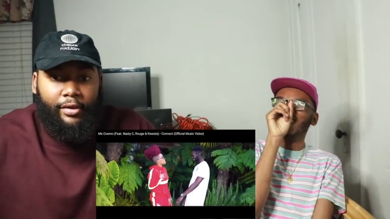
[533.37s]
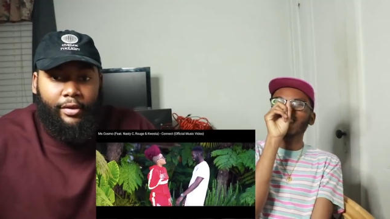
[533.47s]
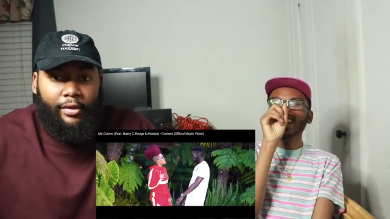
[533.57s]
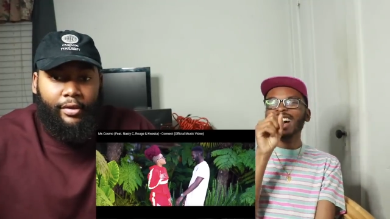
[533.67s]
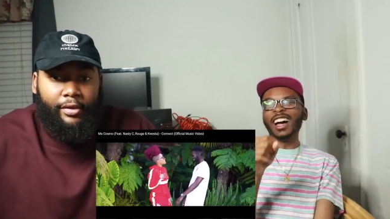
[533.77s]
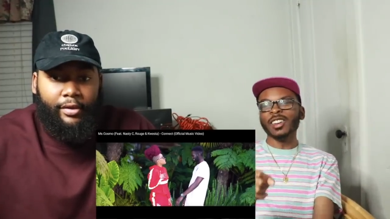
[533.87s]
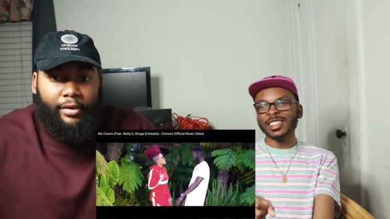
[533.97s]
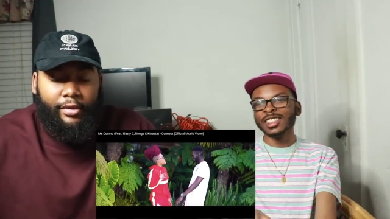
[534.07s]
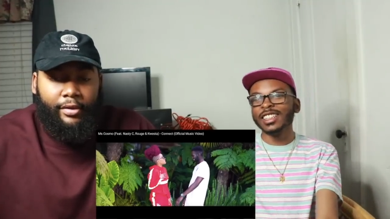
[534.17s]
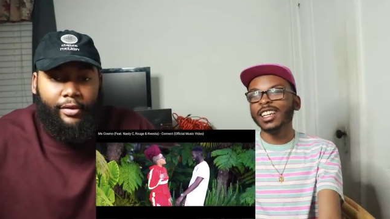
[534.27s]
Speaker 1: I
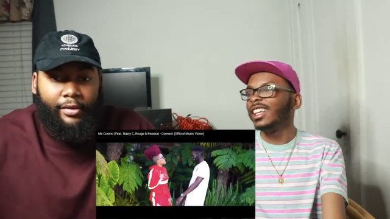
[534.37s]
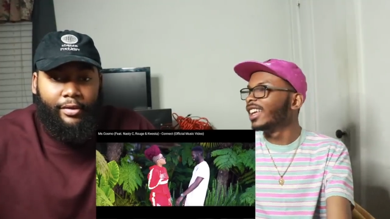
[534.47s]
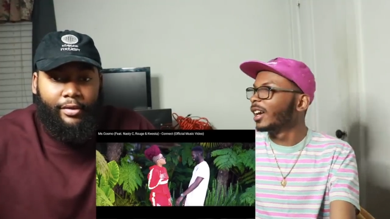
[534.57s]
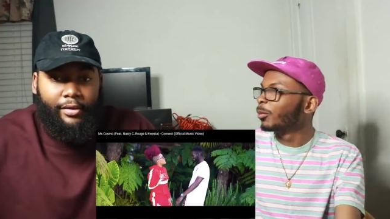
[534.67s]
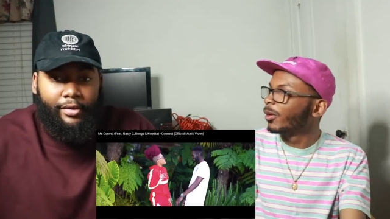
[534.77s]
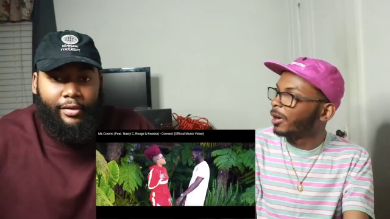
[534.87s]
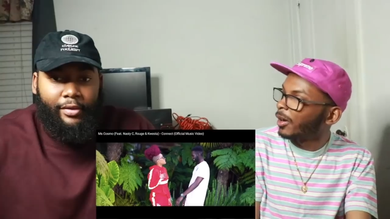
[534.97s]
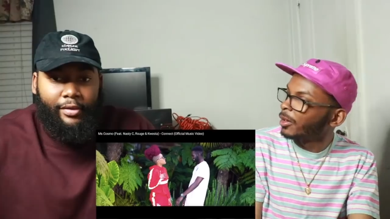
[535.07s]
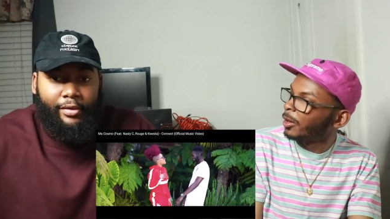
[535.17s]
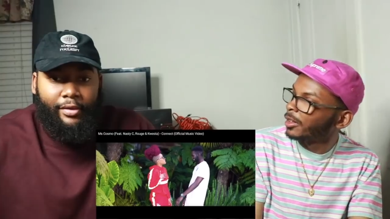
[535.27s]
was thinking that,
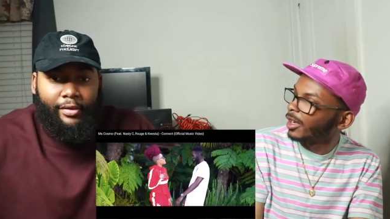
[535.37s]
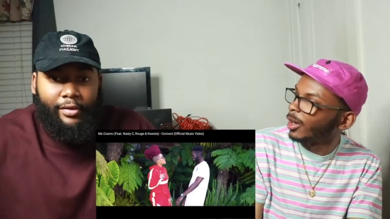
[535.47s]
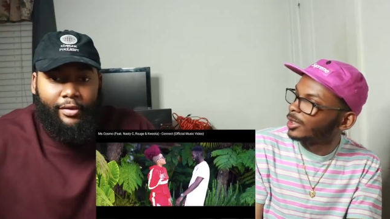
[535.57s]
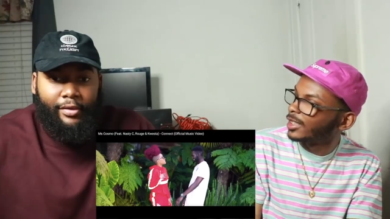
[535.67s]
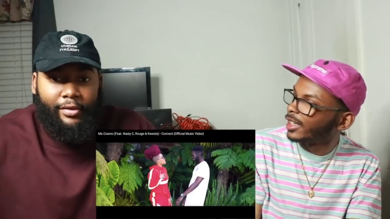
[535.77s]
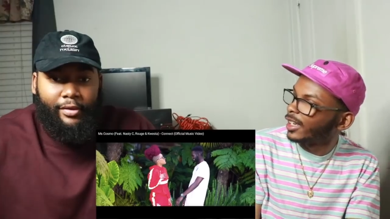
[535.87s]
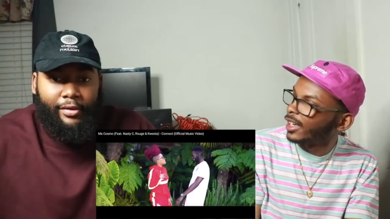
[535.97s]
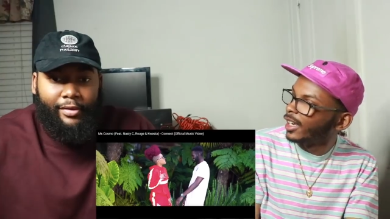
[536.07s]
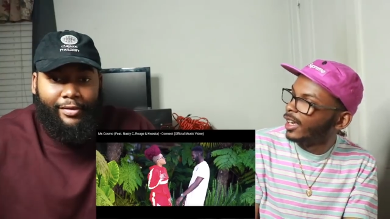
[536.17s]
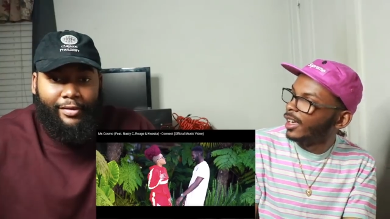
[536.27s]
bro. The only thing I was
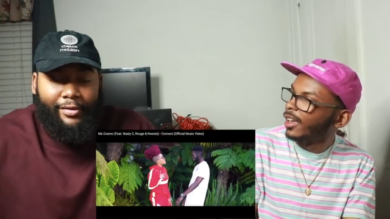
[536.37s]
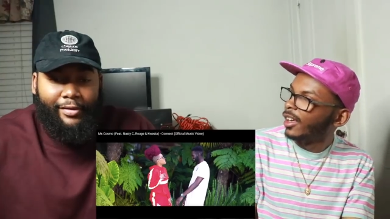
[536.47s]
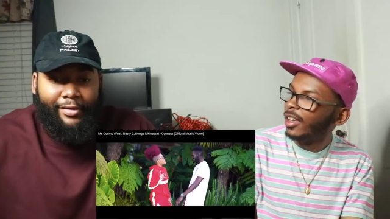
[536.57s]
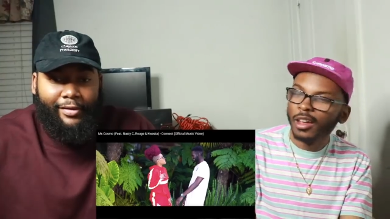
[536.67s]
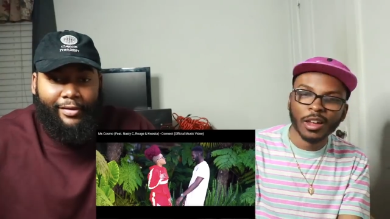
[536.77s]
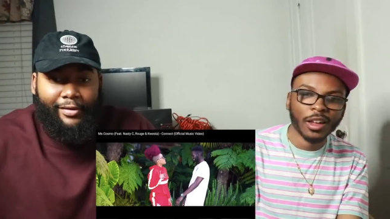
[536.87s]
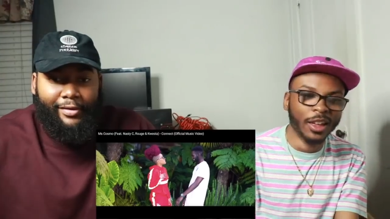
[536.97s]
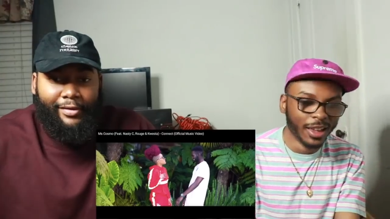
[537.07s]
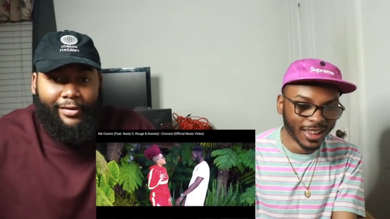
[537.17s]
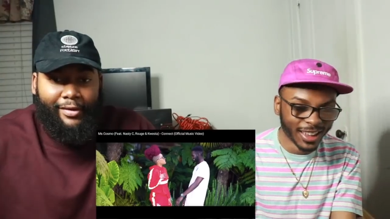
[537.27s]
thinking.
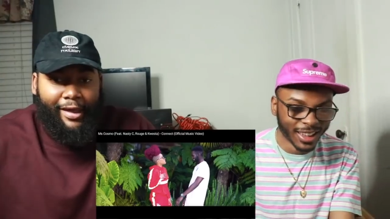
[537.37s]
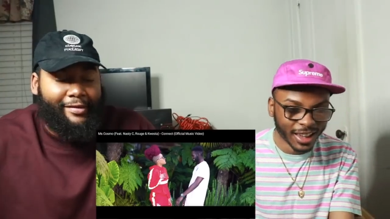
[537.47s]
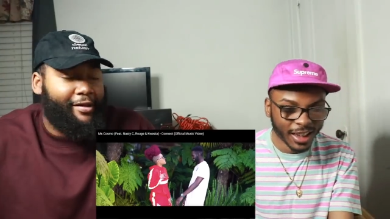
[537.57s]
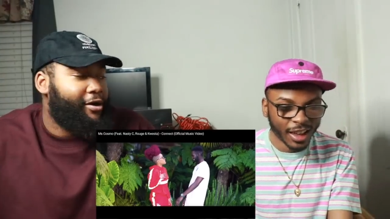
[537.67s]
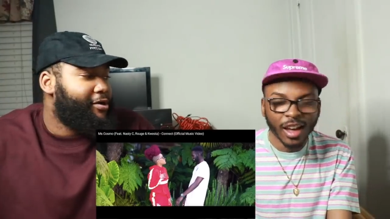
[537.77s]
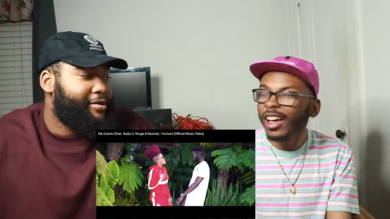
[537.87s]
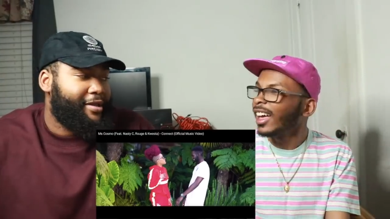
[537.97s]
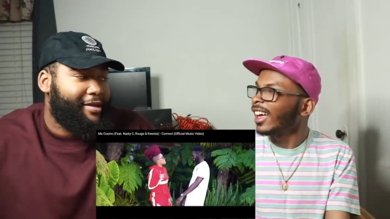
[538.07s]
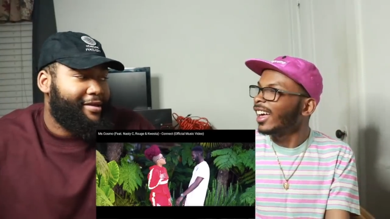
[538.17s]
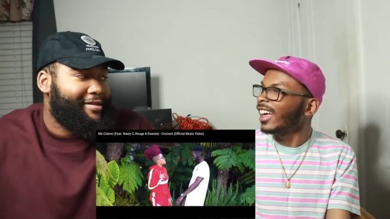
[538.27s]
That's gold.
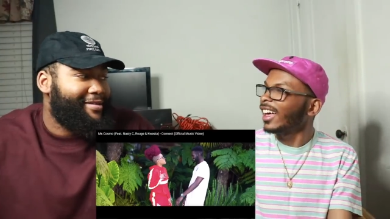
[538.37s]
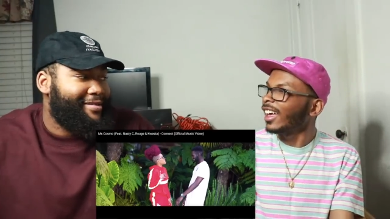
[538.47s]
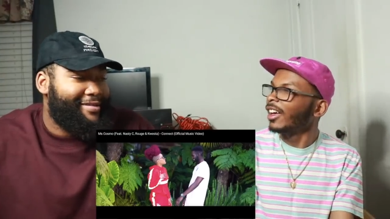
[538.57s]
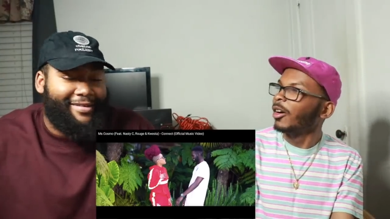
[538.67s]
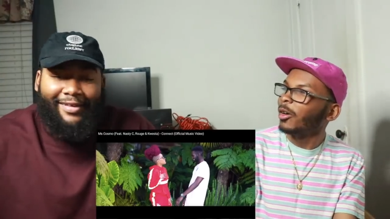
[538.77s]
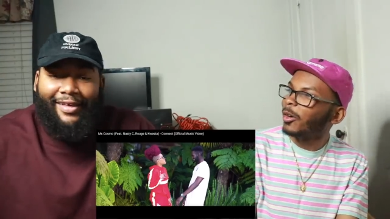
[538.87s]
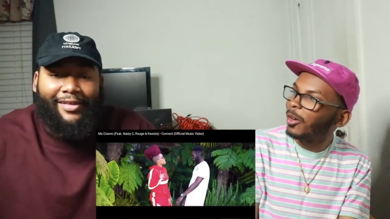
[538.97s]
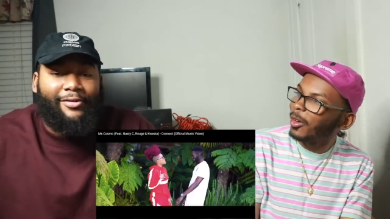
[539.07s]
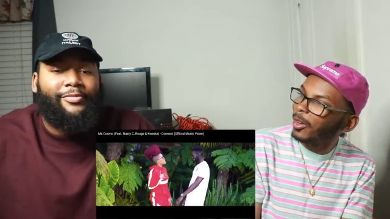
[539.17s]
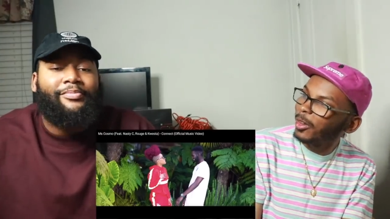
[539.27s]
Uh,
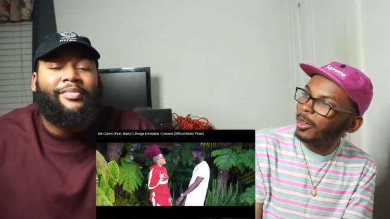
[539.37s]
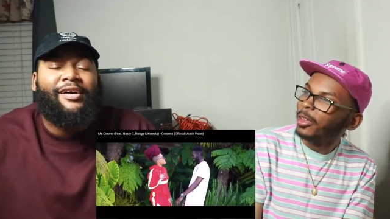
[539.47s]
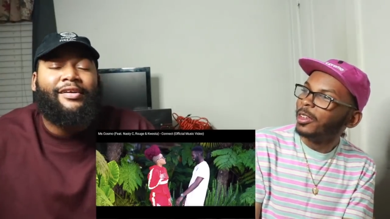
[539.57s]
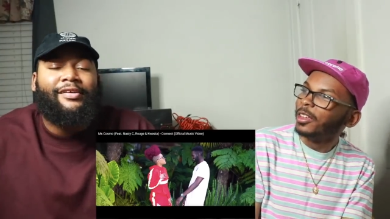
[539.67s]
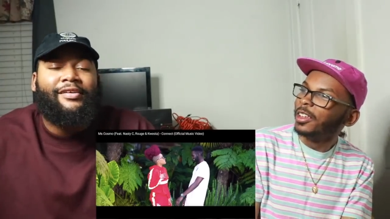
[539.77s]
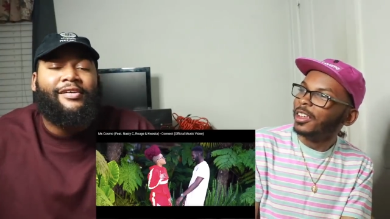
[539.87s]
oh, money